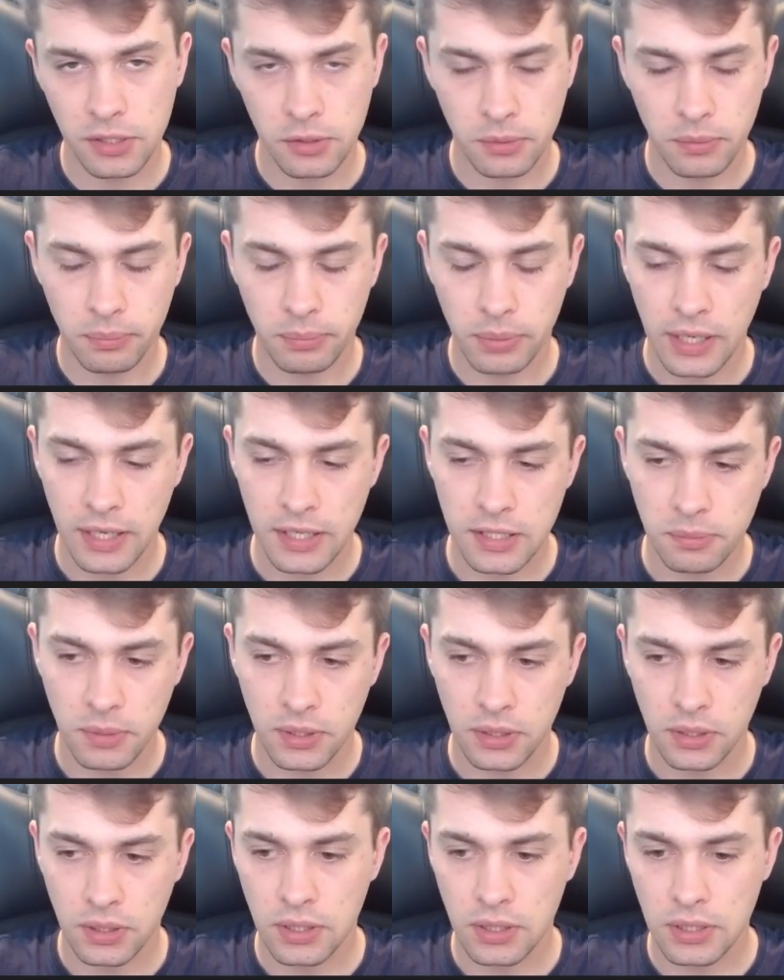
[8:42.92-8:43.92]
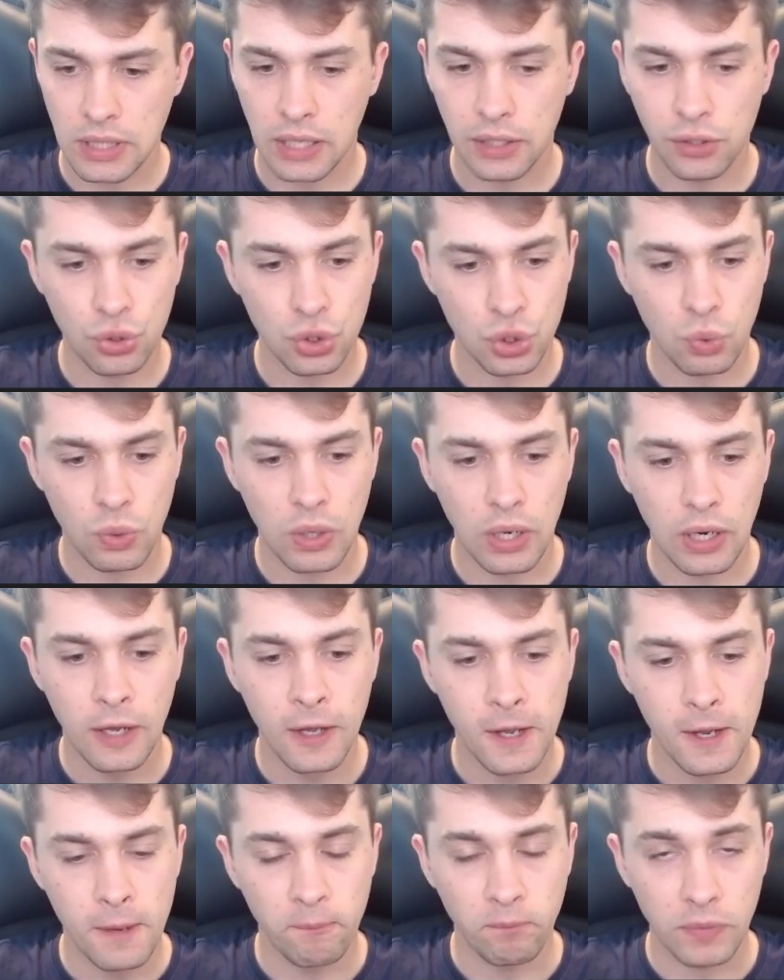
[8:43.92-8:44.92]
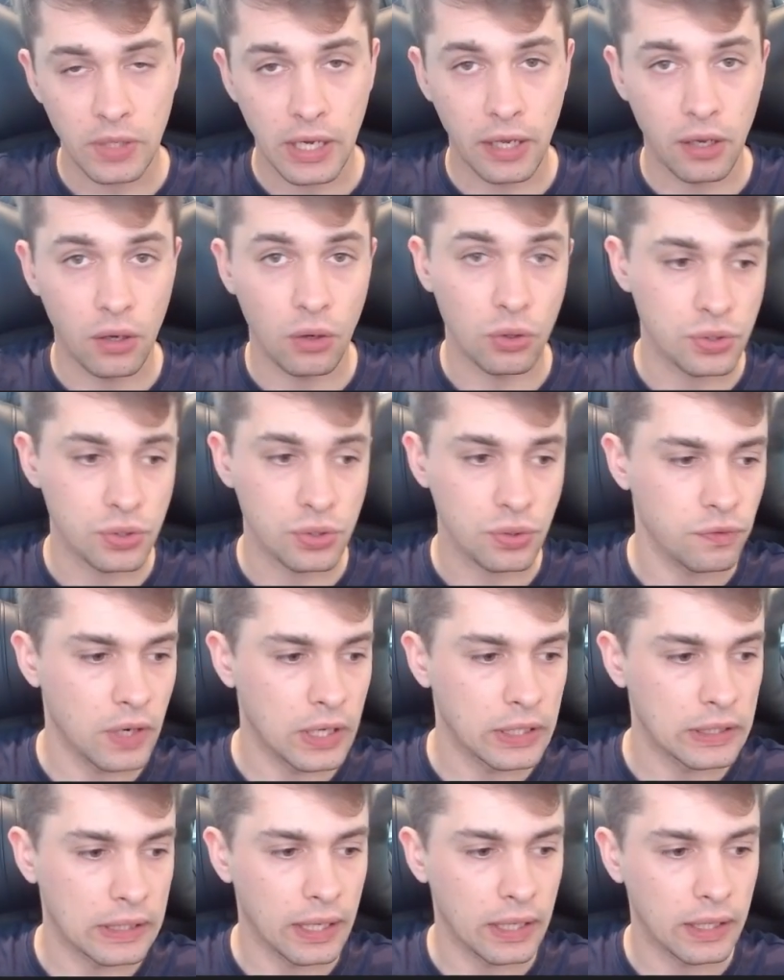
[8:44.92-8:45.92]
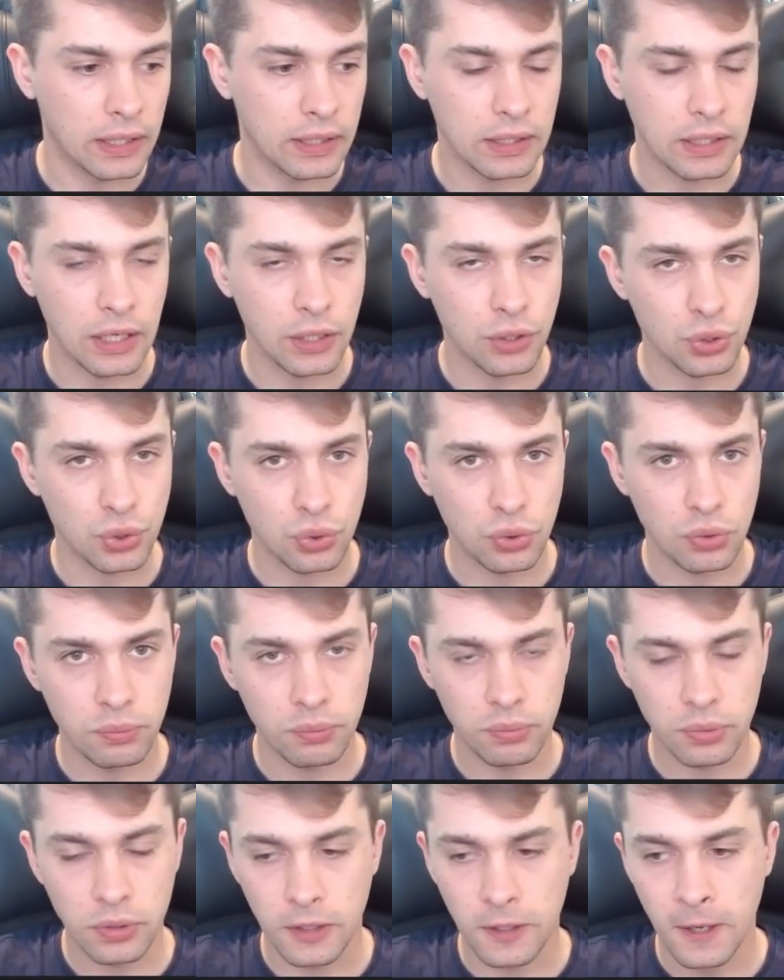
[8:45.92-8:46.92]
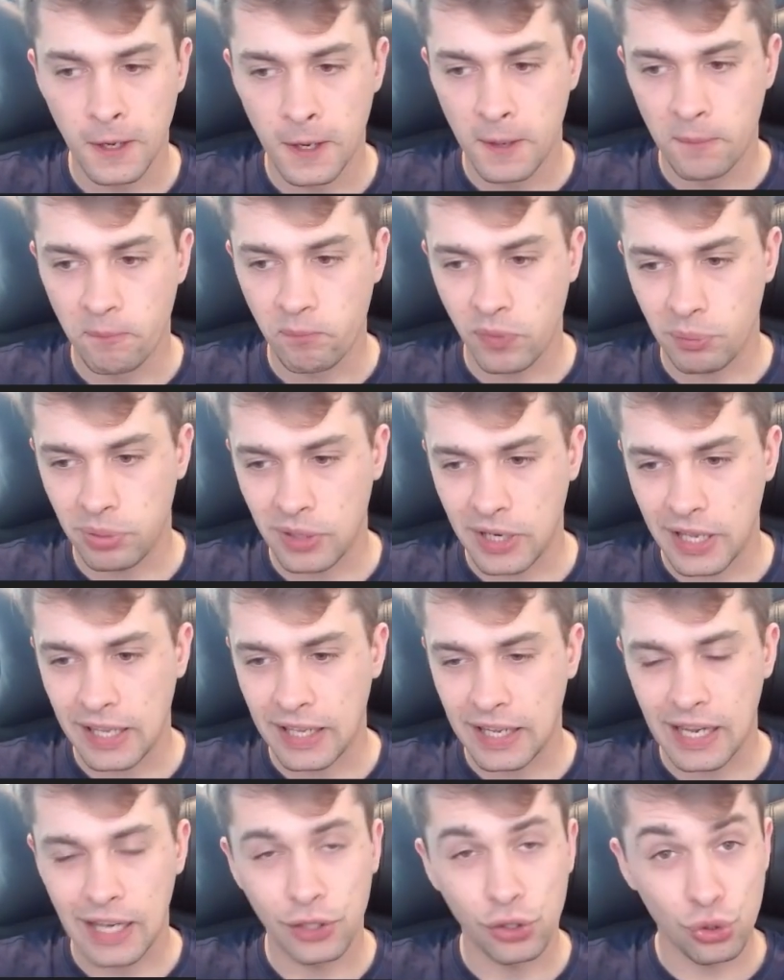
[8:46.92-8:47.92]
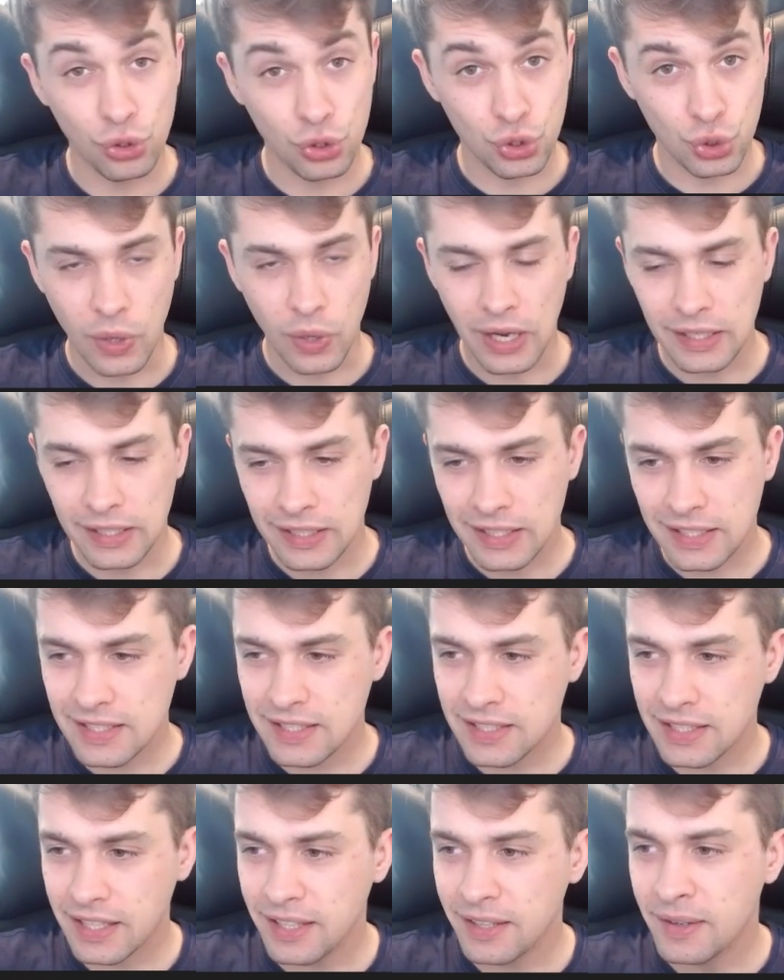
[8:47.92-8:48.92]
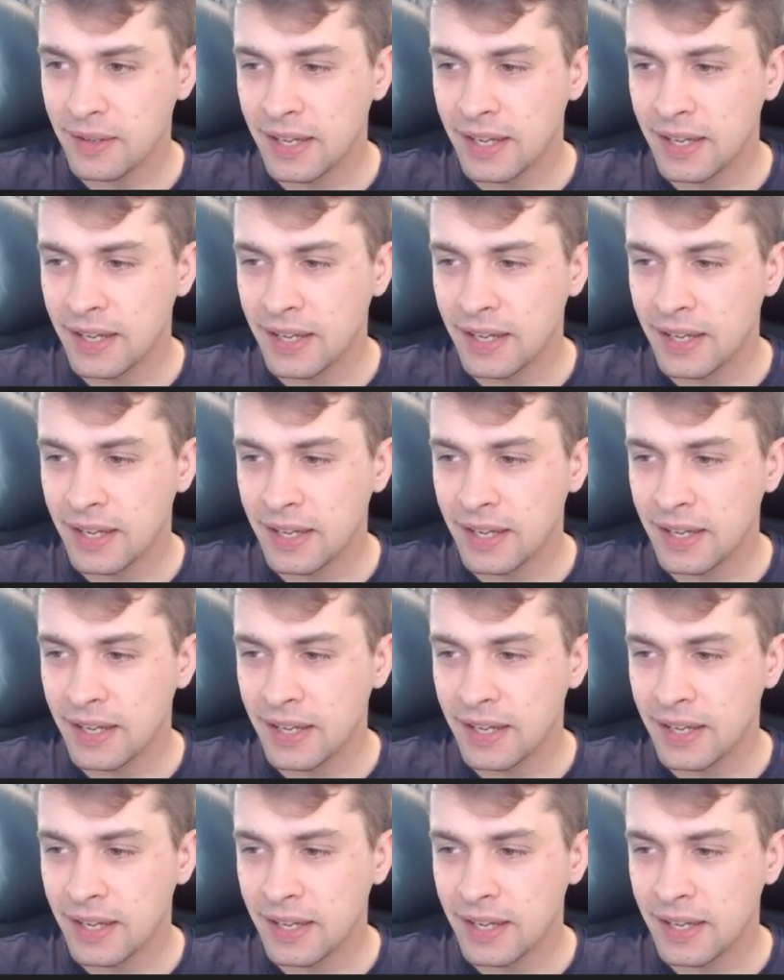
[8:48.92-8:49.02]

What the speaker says: placement is unusual, I also felt like I should be playing unusually, let's say.